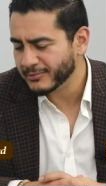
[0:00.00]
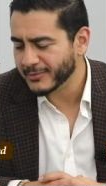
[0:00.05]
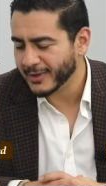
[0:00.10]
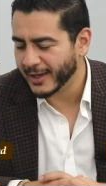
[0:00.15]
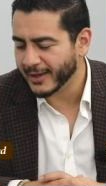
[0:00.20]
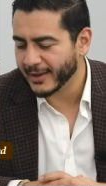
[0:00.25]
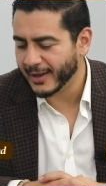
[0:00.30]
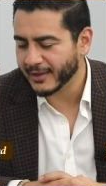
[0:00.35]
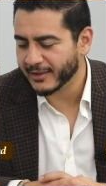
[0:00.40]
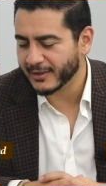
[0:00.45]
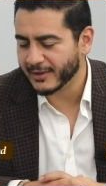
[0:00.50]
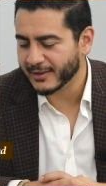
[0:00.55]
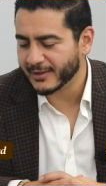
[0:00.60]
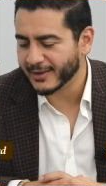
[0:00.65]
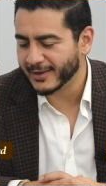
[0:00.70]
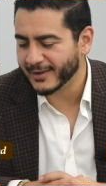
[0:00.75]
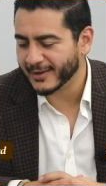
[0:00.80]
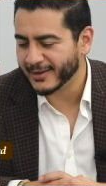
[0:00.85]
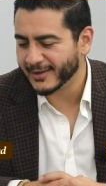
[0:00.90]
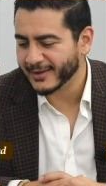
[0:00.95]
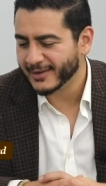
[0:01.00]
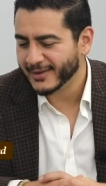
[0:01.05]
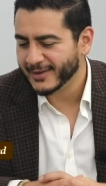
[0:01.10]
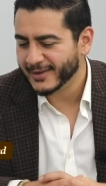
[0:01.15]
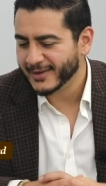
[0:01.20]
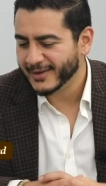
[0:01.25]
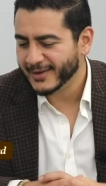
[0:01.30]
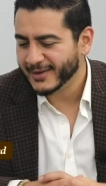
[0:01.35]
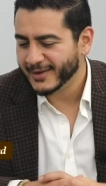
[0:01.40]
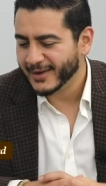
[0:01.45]
I think
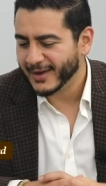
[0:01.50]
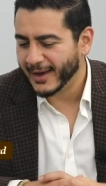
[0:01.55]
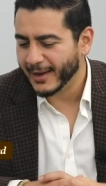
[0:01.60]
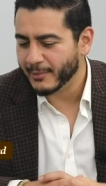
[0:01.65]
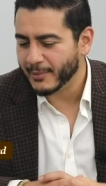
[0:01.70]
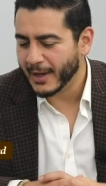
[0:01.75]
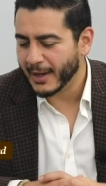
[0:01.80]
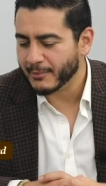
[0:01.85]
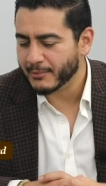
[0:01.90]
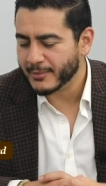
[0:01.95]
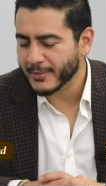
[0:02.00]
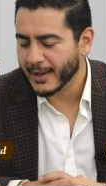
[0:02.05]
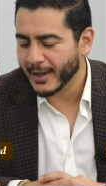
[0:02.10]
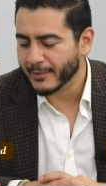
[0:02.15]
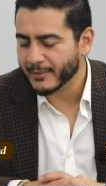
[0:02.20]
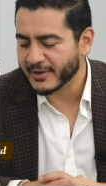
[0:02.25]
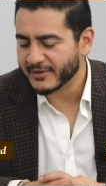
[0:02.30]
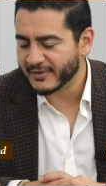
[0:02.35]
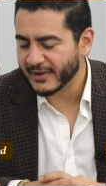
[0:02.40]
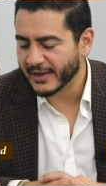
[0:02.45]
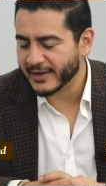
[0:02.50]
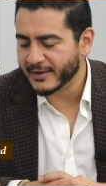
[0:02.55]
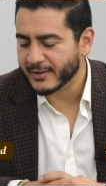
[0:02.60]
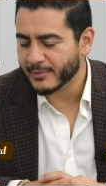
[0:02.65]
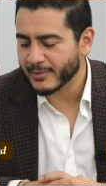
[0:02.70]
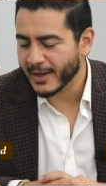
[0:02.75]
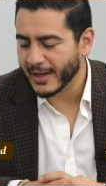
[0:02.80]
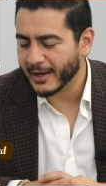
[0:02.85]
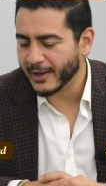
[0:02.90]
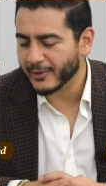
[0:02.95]
I'm excited
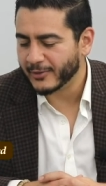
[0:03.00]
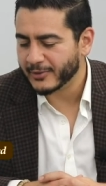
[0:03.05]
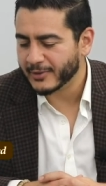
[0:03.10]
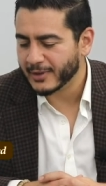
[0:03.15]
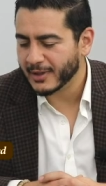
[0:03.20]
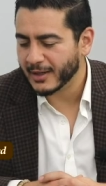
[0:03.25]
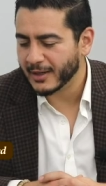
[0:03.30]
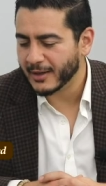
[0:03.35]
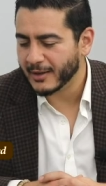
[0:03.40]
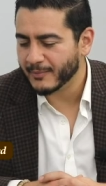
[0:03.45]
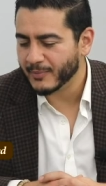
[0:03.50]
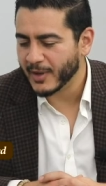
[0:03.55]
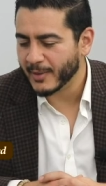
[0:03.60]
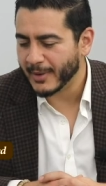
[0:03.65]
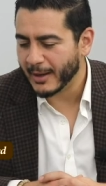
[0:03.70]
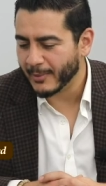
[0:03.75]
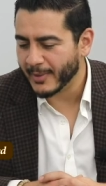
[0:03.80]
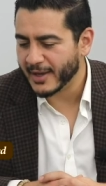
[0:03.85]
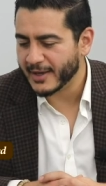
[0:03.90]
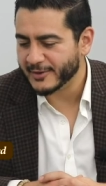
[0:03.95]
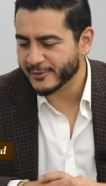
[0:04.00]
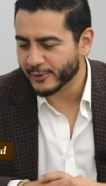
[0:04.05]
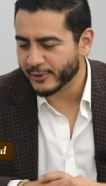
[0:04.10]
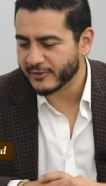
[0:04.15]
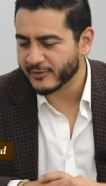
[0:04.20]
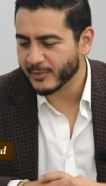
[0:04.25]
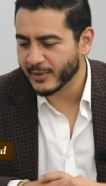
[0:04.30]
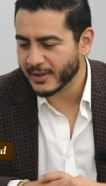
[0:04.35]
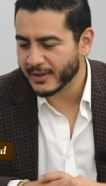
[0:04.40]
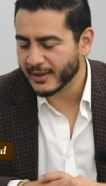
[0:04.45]
about my
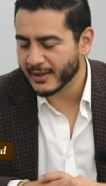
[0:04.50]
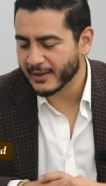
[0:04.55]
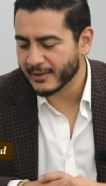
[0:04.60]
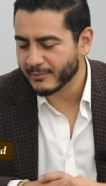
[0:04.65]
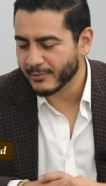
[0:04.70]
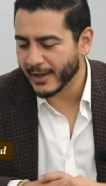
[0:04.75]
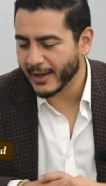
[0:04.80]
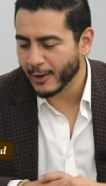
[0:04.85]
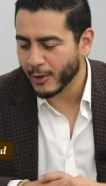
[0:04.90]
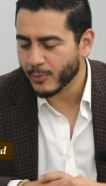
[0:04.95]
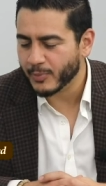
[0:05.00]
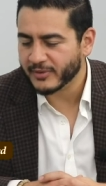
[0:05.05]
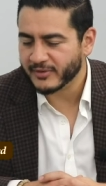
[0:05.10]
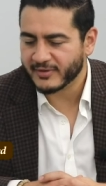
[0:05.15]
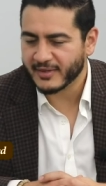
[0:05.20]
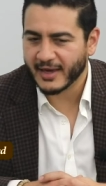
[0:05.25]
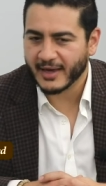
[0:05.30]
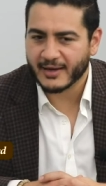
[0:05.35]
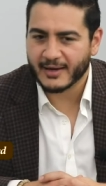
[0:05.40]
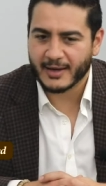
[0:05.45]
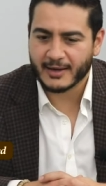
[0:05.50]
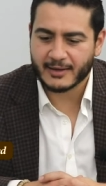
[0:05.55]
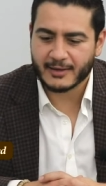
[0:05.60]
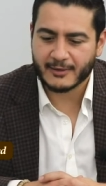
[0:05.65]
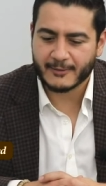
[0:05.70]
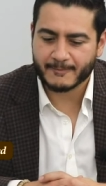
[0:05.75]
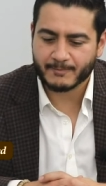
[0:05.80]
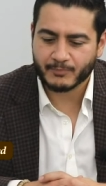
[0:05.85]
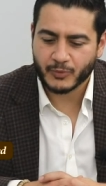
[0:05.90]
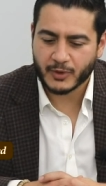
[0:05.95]
endorsement, and my hope is that I
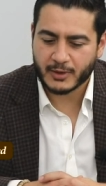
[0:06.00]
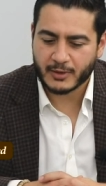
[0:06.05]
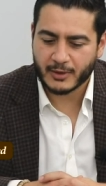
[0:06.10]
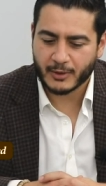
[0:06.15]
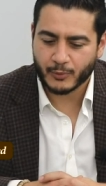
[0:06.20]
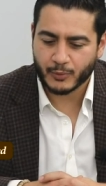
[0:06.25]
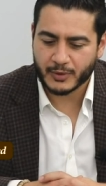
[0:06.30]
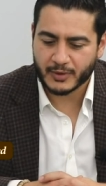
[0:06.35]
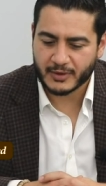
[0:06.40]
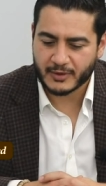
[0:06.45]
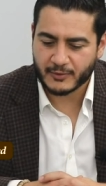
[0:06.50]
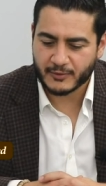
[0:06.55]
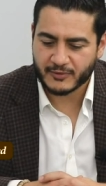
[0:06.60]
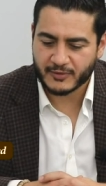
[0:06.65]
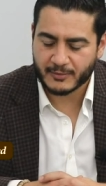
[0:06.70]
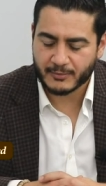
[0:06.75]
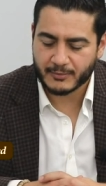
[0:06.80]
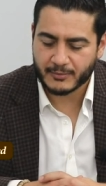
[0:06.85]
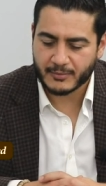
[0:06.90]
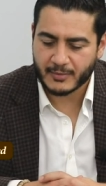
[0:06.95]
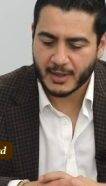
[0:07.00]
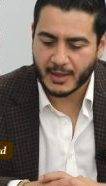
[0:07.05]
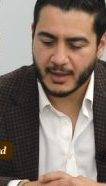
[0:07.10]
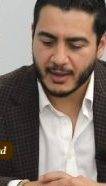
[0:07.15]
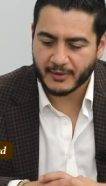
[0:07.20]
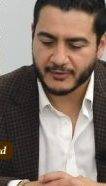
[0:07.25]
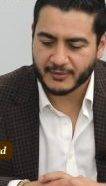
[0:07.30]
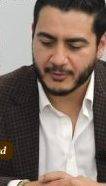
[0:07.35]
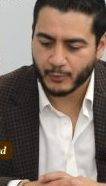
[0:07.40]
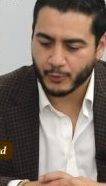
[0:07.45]
can really do some
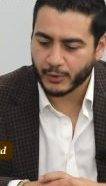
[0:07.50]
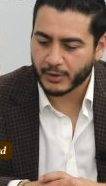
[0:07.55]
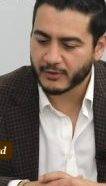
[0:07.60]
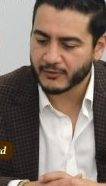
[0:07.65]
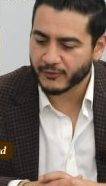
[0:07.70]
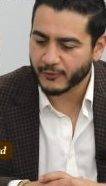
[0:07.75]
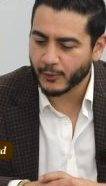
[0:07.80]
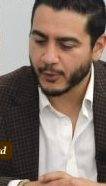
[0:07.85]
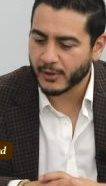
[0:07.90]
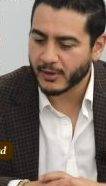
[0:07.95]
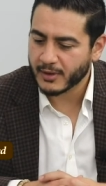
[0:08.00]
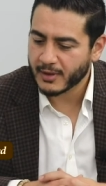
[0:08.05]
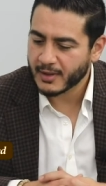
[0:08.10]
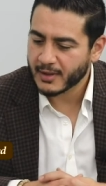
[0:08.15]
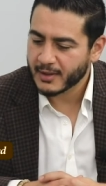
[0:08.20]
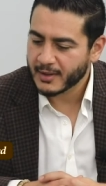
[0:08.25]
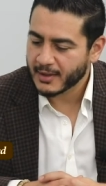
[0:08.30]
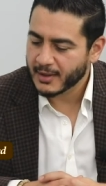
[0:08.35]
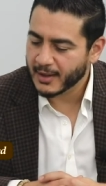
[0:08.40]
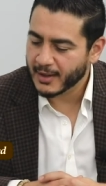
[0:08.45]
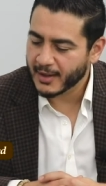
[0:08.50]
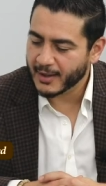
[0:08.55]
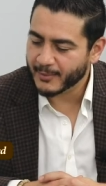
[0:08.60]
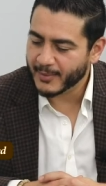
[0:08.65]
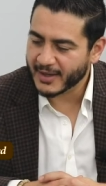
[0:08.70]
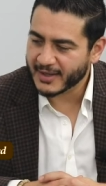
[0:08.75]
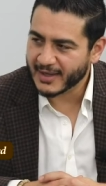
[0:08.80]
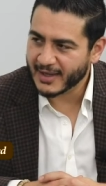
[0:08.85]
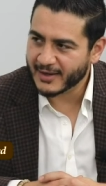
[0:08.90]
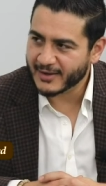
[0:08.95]
work for
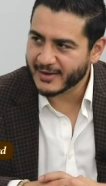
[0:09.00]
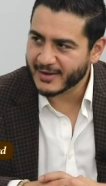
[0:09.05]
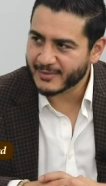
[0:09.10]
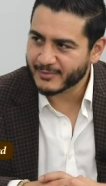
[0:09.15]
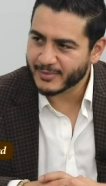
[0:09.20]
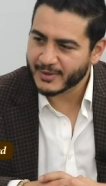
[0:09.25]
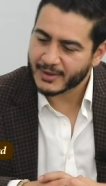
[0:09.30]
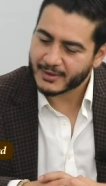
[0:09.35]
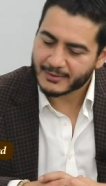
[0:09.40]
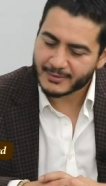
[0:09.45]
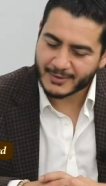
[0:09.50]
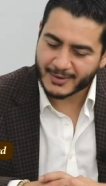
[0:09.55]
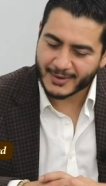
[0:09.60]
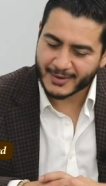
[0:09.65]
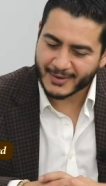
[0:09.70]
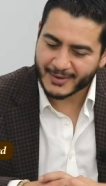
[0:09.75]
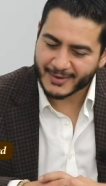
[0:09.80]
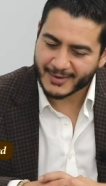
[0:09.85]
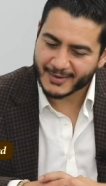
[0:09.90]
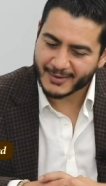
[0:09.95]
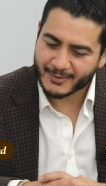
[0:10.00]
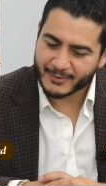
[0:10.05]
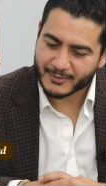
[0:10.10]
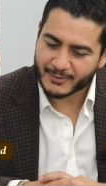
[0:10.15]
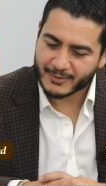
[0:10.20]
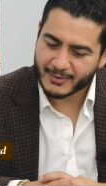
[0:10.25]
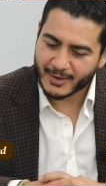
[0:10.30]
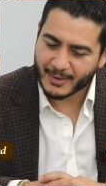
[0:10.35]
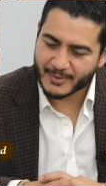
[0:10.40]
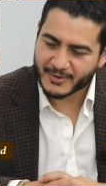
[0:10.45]
my candidate. But
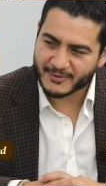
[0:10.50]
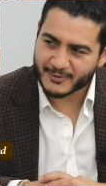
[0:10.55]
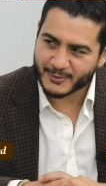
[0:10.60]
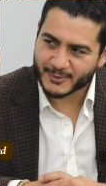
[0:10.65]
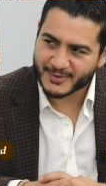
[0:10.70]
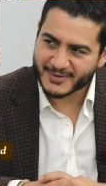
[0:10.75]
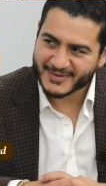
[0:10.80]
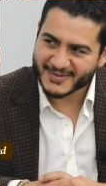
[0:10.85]
coming soon.